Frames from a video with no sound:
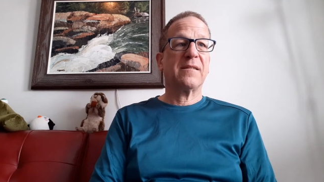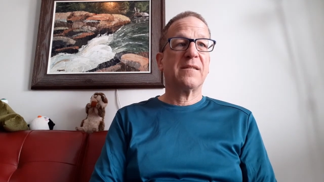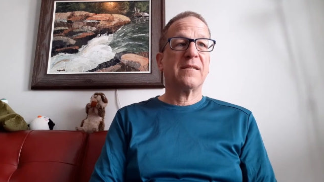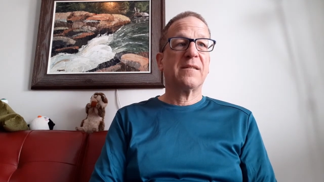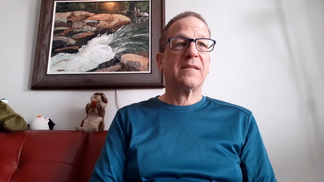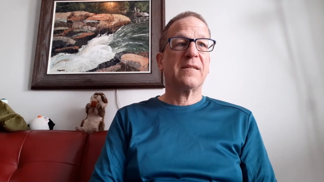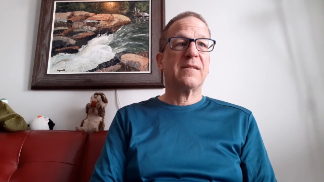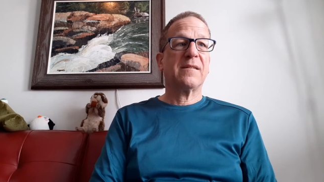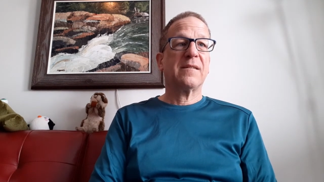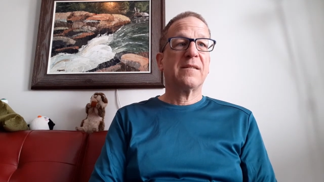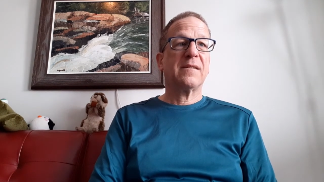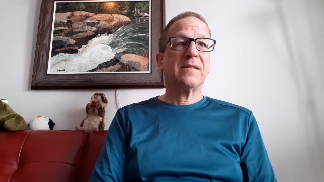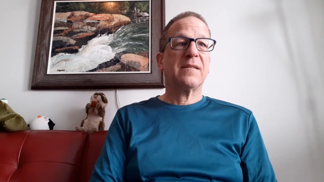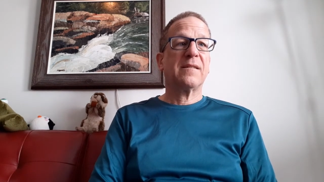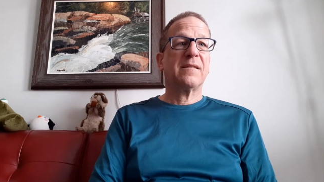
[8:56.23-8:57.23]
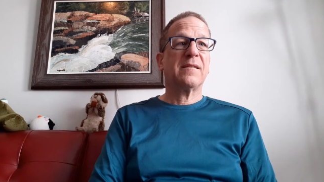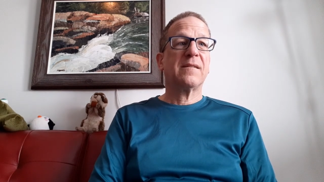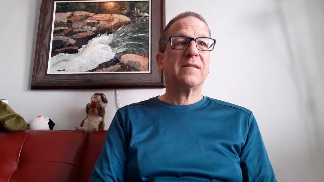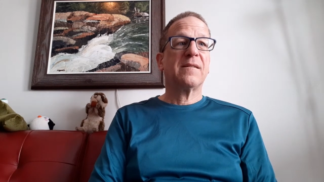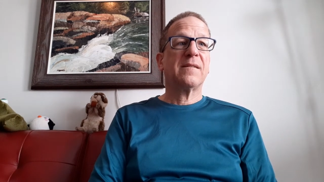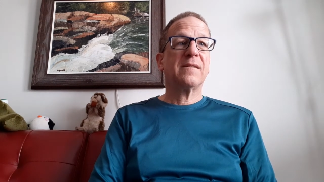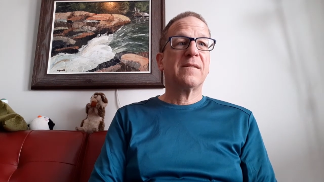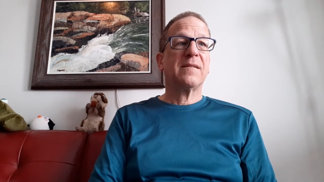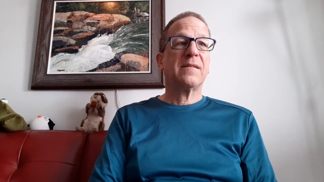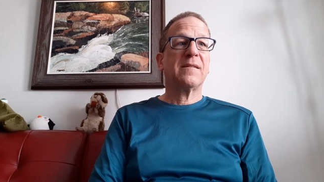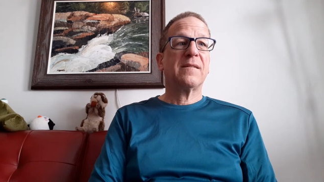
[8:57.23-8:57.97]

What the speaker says: [no speech]